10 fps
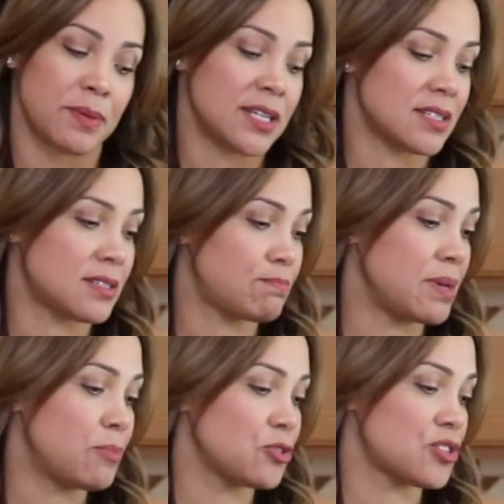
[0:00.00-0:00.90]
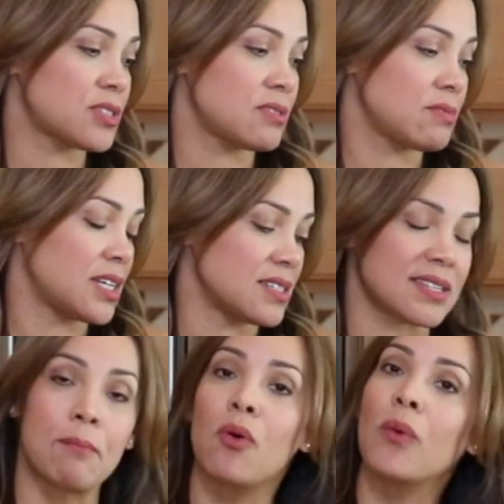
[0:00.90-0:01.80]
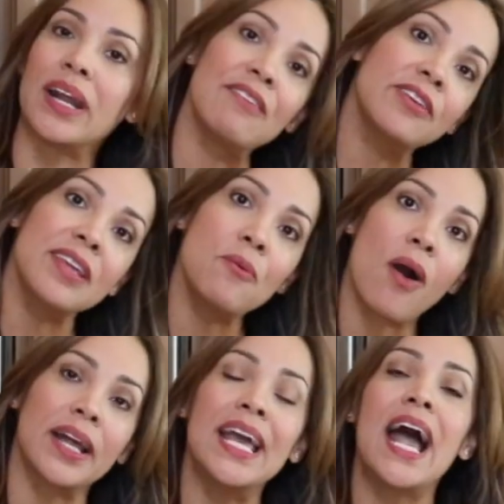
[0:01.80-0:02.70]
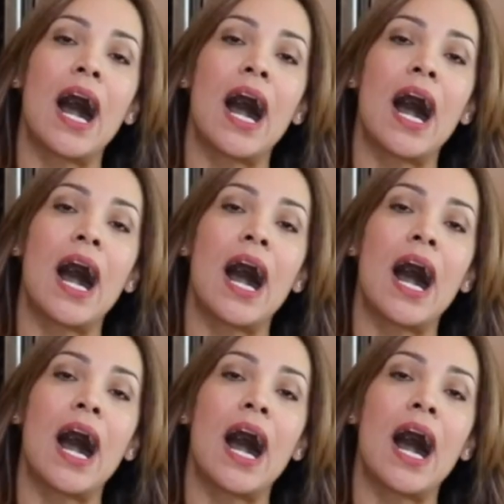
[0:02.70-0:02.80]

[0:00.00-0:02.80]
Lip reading: because people just can assemble whatever they want,